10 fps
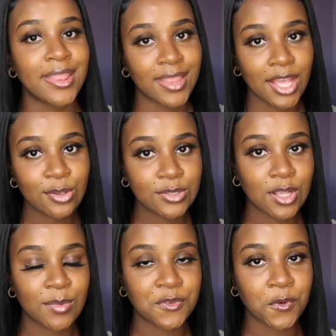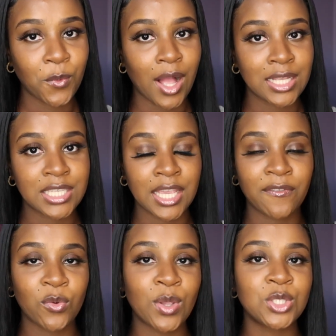Thank you so much for watching.
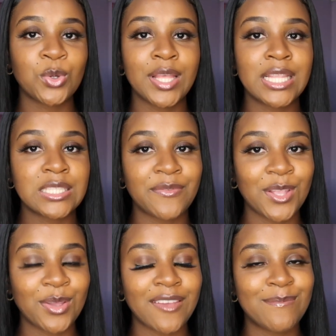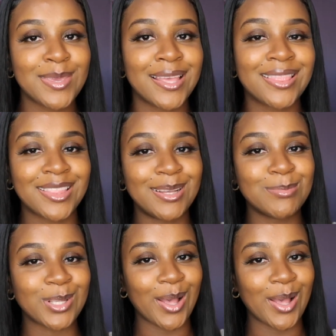If you enjoyed this video, give me a thumbs